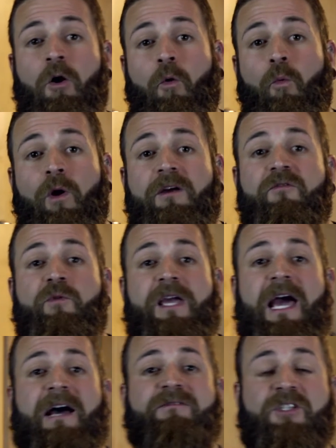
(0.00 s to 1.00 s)
What if we
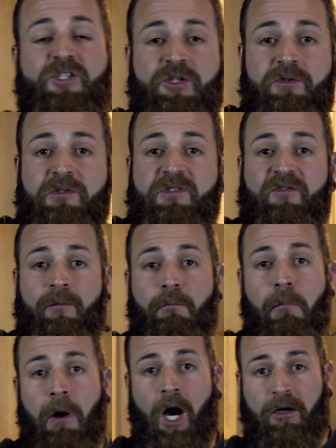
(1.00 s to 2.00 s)
have to choose
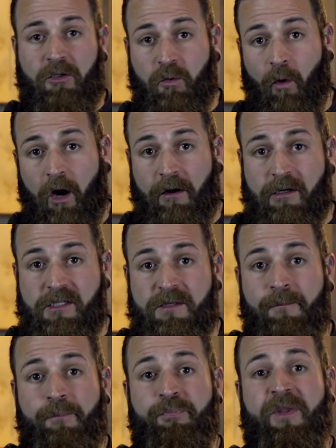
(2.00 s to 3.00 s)
from bottled waters?
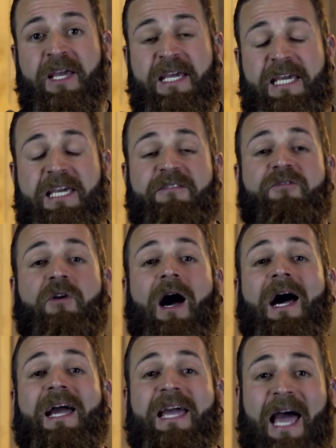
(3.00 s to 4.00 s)
If
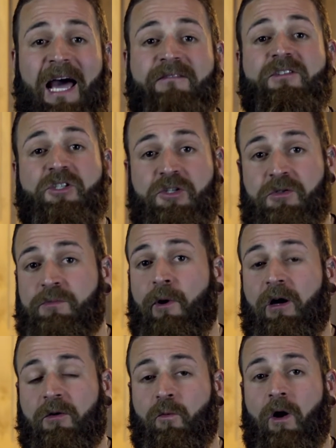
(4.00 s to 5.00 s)
I have to choose
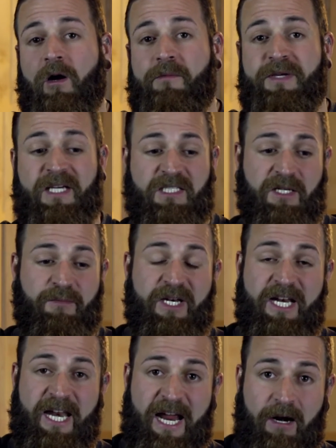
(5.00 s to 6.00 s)
bottled water because I'm in
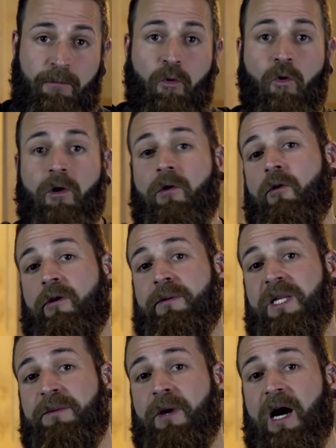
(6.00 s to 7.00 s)
an airport or
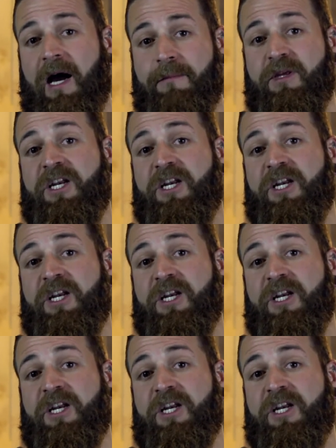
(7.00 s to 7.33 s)
I'm